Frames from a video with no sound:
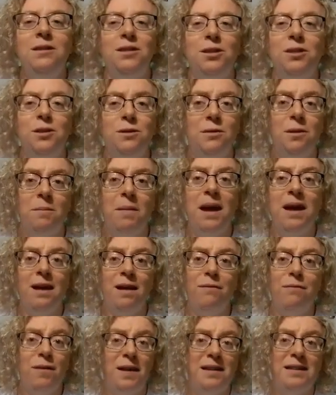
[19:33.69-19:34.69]
to do to make it
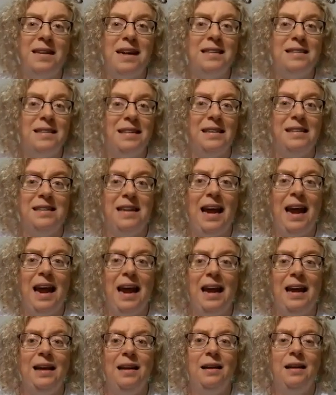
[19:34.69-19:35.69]
a fantastic
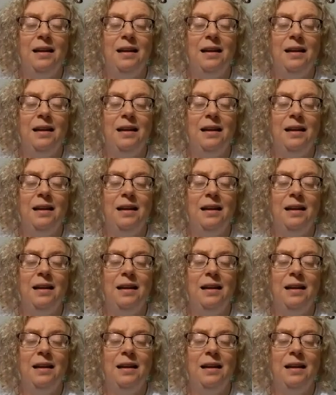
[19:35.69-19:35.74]
day.